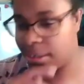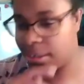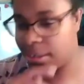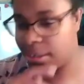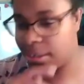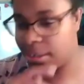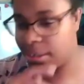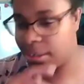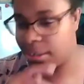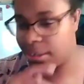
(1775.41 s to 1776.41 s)
make any
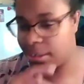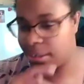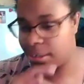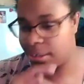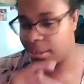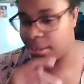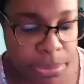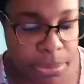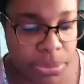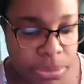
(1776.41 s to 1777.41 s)
difference
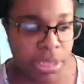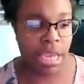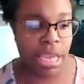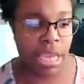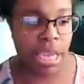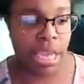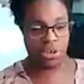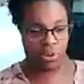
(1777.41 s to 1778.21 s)
those other times